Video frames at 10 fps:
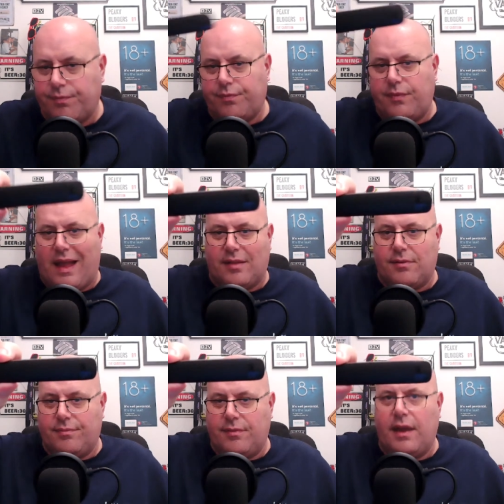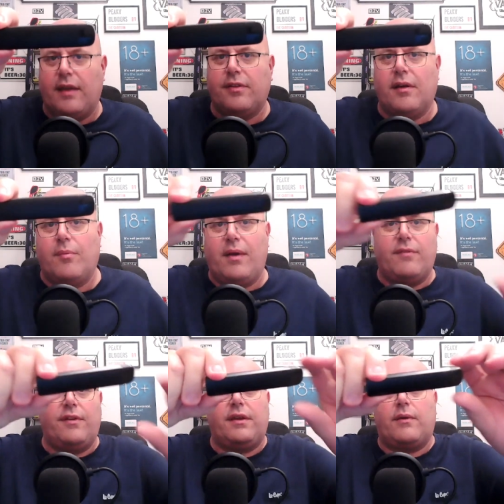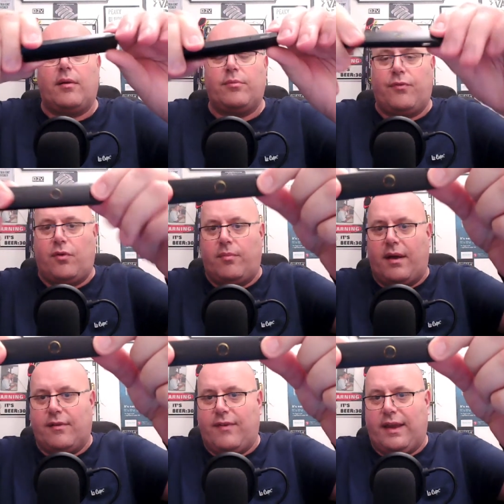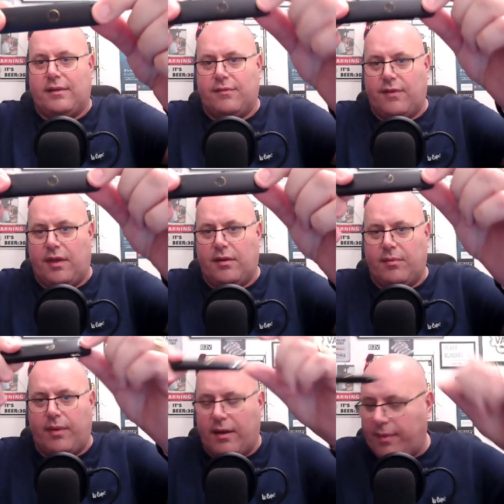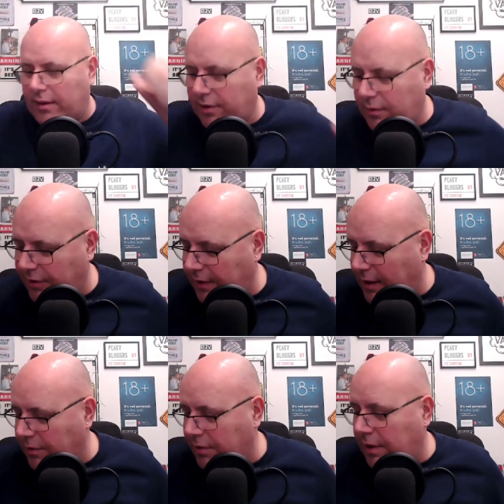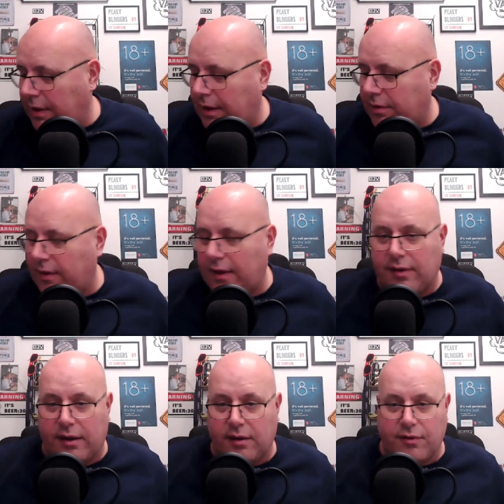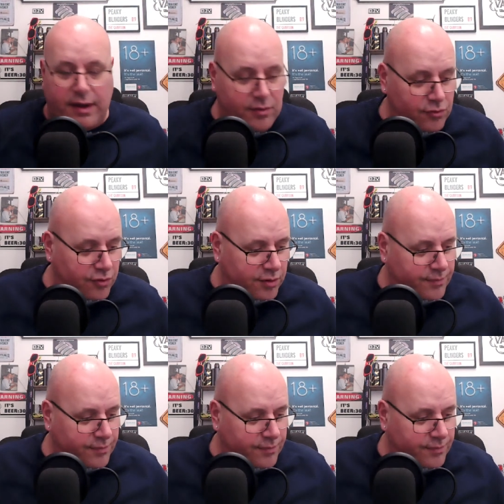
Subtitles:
That I actually got my video out before Mark Fagan for that by about 2 or 3 hours. So that's had over 800,